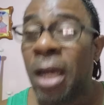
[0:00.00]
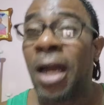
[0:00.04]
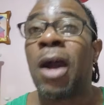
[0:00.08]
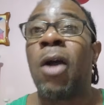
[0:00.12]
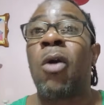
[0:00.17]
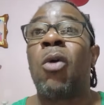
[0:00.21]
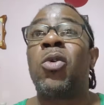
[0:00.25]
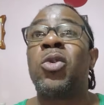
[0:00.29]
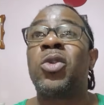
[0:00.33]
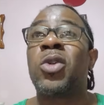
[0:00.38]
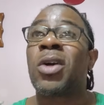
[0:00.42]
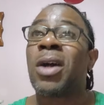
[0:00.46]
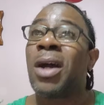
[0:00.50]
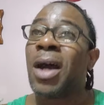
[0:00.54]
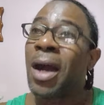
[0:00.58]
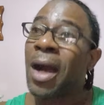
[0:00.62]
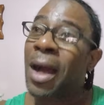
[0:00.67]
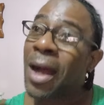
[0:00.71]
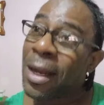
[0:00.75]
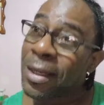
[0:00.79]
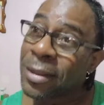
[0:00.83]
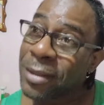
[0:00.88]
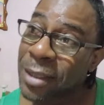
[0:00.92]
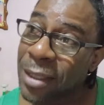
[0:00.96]
Or you no
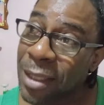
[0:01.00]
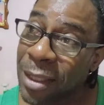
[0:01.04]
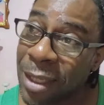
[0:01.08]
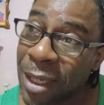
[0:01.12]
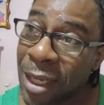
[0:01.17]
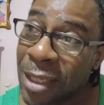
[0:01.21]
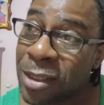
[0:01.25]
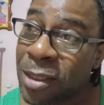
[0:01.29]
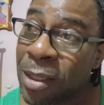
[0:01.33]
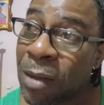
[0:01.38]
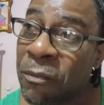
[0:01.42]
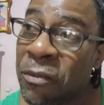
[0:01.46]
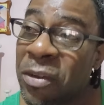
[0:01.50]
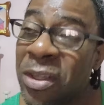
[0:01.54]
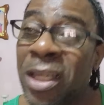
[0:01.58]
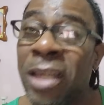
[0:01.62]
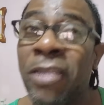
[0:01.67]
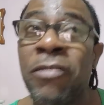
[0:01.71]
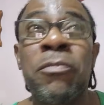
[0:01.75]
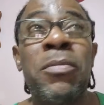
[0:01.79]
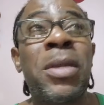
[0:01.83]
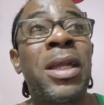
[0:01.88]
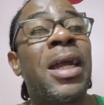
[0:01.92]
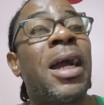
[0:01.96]
ask the cash up to
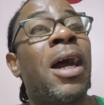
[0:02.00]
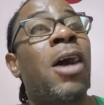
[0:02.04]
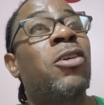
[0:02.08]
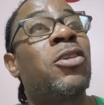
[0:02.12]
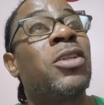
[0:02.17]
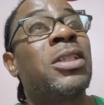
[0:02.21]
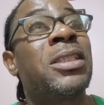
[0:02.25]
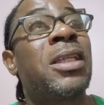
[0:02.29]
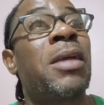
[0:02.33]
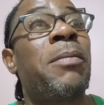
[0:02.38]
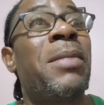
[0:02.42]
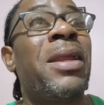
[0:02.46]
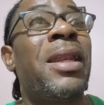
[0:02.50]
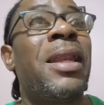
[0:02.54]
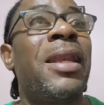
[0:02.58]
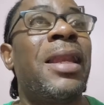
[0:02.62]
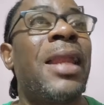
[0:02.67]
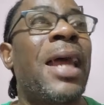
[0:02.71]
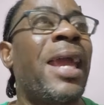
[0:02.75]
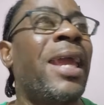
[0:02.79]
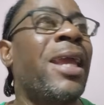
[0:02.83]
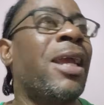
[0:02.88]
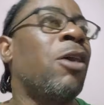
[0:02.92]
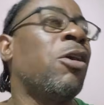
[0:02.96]
give me because you say me
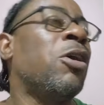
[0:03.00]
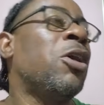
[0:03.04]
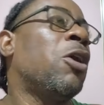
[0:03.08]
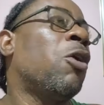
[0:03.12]
like.